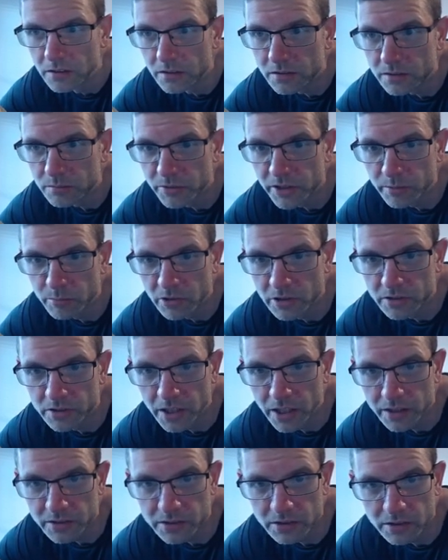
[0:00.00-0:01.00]
Let's minimize
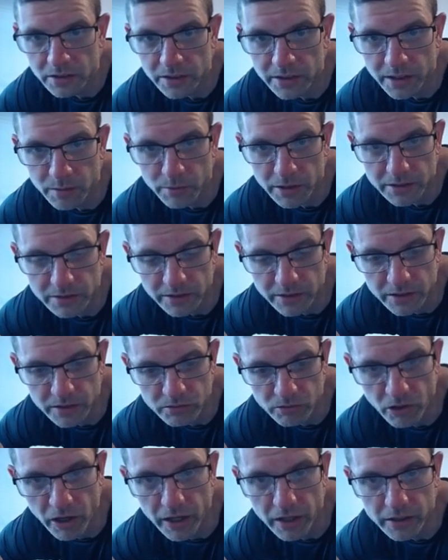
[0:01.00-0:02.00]
that so I can get back to this.
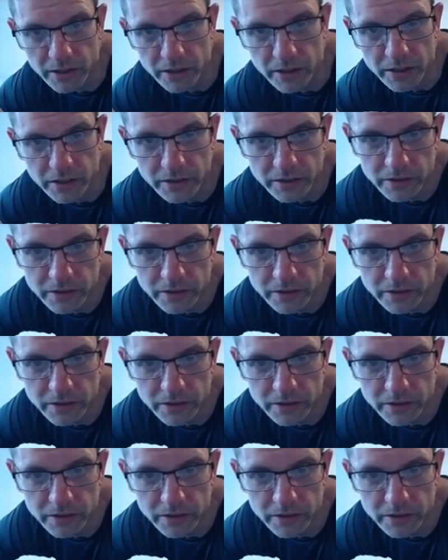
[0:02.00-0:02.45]
Right, okay.